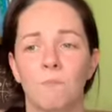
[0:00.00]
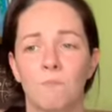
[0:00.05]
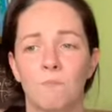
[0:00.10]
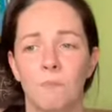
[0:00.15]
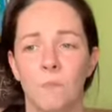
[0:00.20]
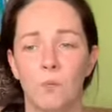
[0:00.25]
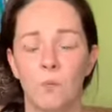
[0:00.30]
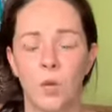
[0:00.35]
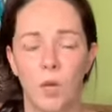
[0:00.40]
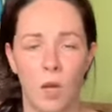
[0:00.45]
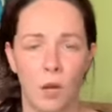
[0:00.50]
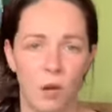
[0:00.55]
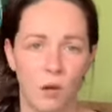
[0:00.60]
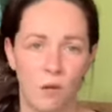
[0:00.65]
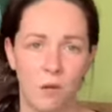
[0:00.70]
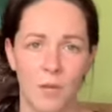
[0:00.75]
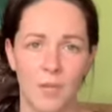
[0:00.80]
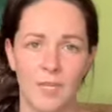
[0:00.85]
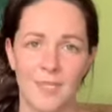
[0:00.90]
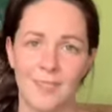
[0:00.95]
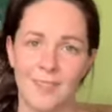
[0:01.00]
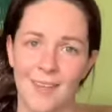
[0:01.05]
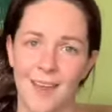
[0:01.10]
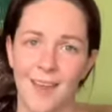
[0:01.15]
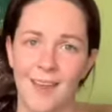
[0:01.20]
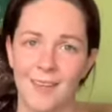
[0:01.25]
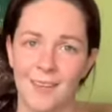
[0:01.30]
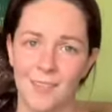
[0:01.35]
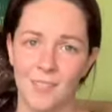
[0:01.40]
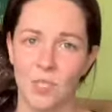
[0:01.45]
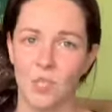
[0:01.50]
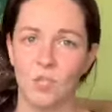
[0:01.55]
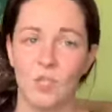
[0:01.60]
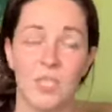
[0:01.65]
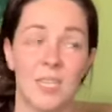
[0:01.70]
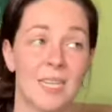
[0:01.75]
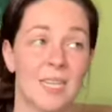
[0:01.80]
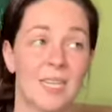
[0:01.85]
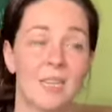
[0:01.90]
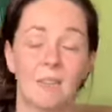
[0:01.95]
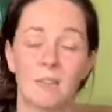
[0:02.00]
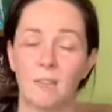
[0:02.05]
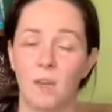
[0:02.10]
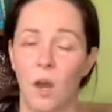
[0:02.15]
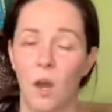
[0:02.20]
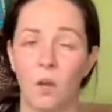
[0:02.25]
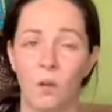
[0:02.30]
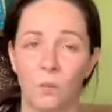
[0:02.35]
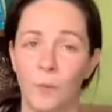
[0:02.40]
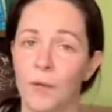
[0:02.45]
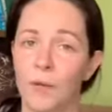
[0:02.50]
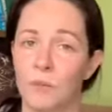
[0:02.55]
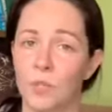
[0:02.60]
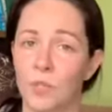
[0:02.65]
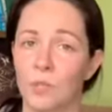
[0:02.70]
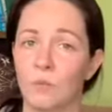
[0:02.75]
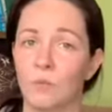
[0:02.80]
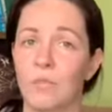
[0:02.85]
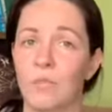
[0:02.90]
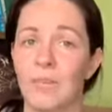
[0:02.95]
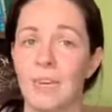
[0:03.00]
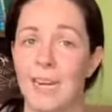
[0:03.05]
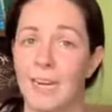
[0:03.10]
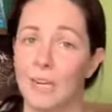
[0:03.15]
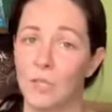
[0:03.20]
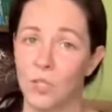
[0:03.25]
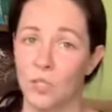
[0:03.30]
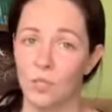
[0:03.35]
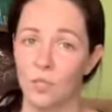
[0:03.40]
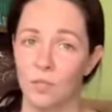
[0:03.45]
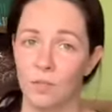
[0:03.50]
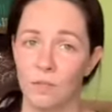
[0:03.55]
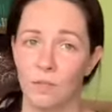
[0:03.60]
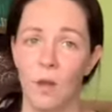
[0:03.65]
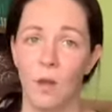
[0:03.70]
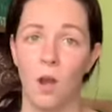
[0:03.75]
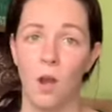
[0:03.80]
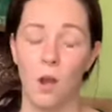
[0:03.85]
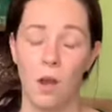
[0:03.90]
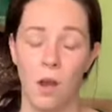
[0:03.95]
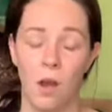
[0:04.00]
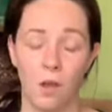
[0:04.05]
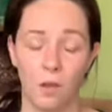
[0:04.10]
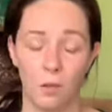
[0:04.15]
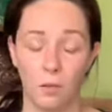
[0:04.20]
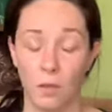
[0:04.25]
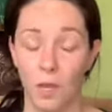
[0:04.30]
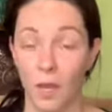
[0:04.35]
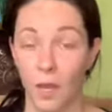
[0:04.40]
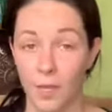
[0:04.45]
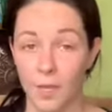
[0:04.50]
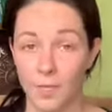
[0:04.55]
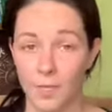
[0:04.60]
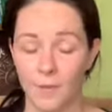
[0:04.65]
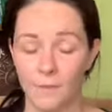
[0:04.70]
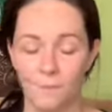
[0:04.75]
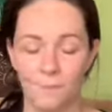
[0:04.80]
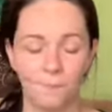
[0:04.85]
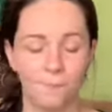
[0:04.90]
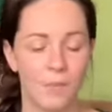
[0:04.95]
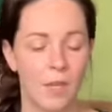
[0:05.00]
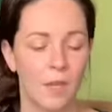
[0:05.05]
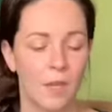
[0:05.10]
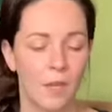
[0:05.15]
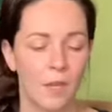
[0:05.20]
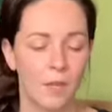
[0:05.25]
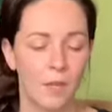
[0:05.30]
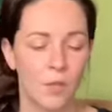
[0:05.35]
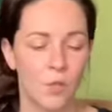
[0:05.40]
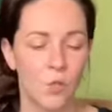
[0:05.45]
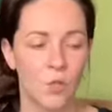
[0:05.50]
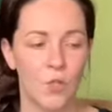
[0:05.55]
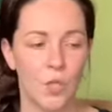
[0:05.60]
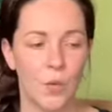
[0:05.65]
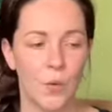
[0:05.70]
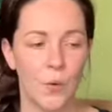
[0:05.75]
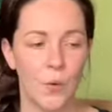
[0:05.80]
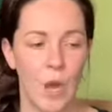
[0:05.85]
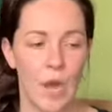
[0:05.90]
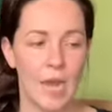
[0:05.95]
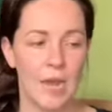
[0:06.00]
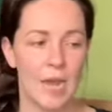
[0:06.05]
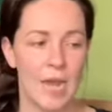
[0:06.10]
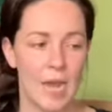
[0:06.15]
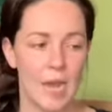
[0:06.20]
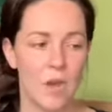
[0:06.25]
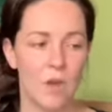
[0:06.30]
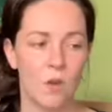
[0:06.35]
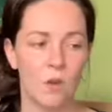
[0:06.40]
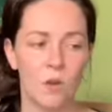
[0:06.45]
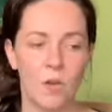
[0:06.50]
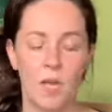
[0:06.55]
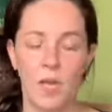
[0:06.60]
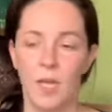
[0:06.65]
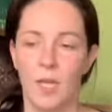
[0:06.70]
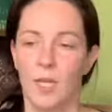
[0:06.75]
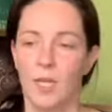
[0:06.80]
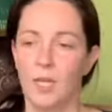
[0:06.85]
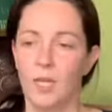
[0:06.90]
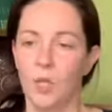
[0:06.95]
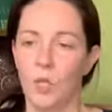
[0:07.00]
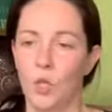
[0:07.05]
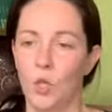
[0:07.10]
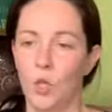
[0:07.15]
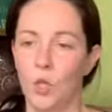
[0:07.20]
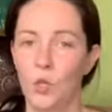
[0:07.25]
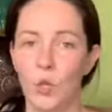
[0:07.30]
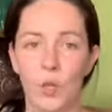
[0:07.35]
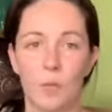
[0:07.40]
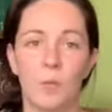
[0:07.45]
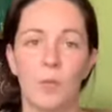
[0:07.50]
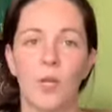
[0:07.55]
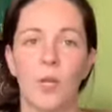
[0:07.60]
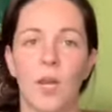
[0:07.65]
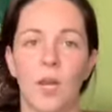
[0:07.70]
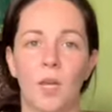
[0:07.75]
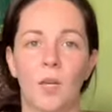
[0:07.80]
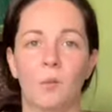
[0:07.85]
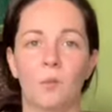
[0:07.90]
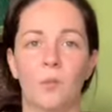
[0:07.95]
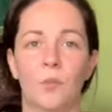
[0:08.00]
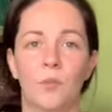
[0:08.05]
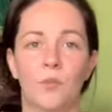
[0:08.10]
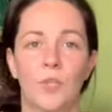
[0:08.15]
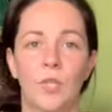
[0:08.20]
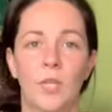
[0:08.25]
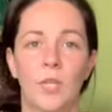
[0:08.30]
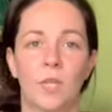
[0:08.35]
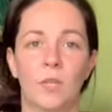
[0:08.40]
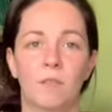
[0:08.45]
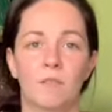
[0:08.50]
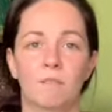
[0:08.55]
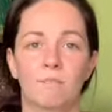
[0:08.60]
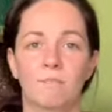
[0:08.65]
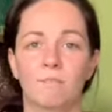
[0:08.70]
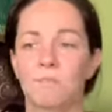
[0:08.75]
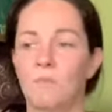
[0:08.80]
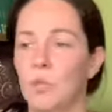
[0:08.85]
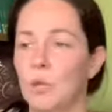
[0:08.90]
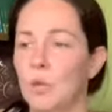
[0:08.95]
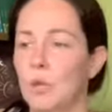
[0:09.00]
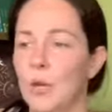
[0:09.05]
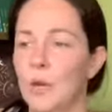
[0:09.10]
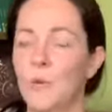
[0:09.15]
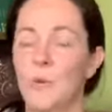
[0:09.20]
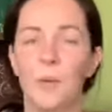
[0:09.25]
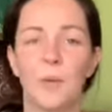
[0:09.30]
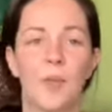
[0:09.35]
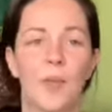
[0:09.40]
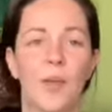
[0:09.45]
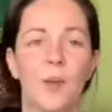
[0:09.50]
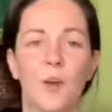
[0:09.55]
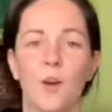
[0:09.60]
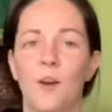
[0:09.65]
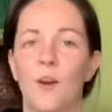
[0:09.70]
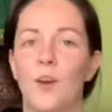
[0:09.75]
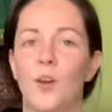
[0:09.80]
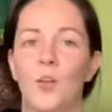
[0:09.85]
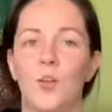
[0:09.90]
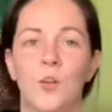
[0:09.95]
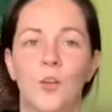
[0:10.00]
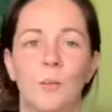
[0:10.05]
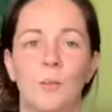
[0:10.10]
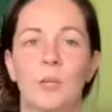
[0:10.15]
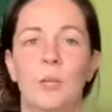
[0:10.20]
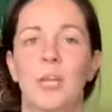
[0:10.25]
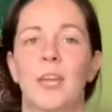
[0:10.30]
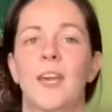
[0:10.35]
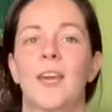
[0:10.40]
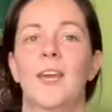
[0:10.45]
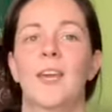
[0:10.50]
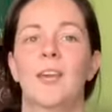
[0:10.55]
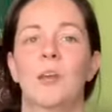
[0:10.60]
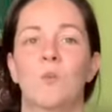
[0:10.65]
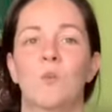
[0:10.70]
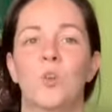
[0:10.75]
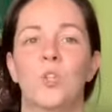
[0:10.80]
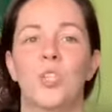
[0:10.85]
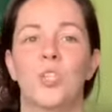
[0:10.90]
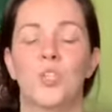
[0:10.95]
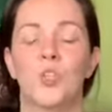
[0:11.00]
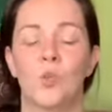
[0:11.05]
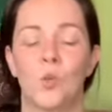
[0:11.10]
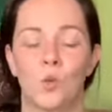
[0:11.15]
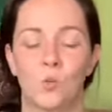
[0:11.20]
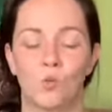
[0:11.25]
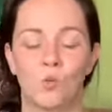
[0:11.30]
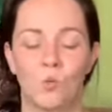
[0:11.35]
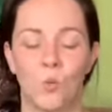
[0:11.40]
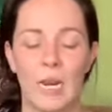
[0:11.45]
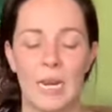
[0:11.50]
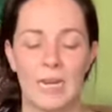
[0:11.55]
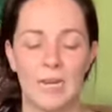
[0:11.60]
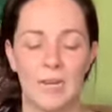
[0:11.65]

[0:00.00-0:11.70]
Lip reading: recurring signs that you see all around you in nature a lot. So now you're communicating with your deity. You know who they are, you're communicating, which is great.